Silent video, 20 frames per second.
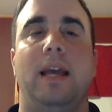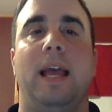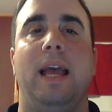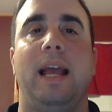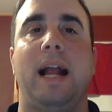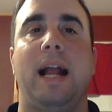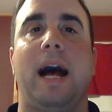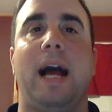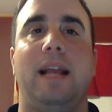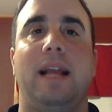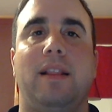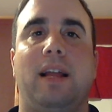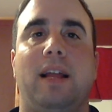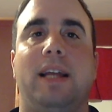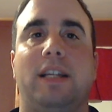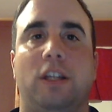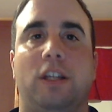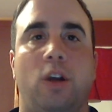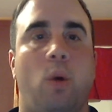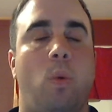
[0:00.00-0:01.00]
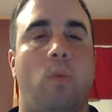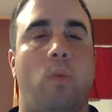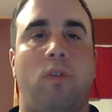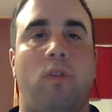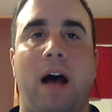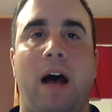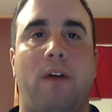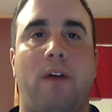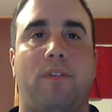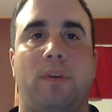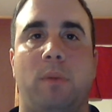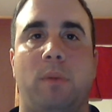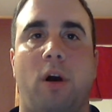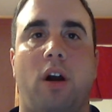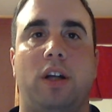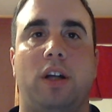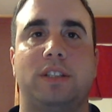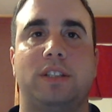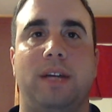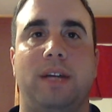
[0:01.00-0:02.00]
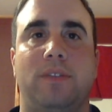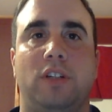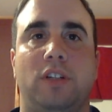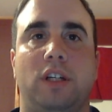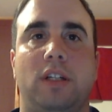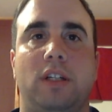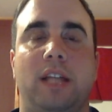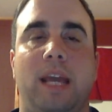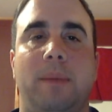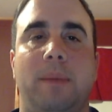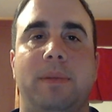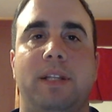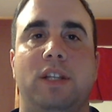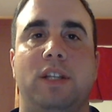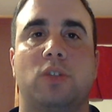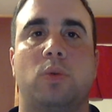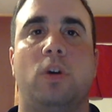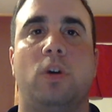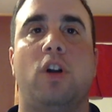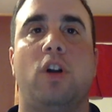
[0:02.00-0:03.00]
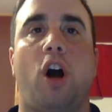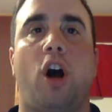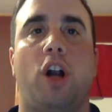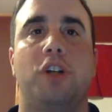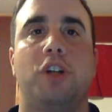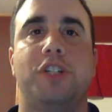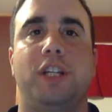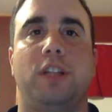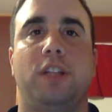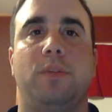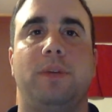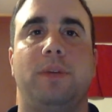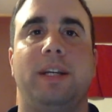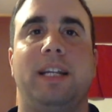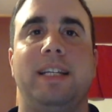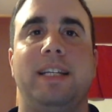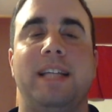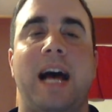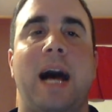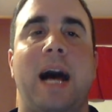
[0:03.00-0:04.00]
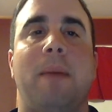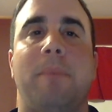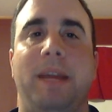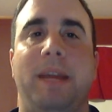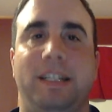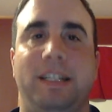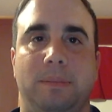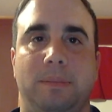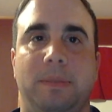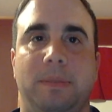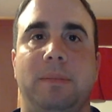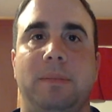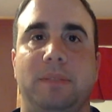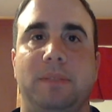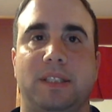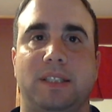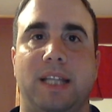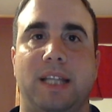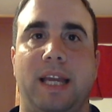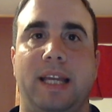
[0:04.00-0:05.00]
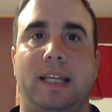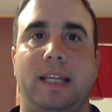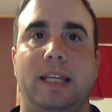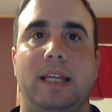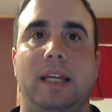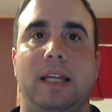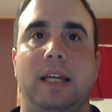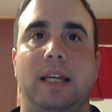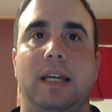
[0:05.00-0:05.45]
And I like, you know, Alfred Morris to have a good game in this one, RG3 to not make the big mistake,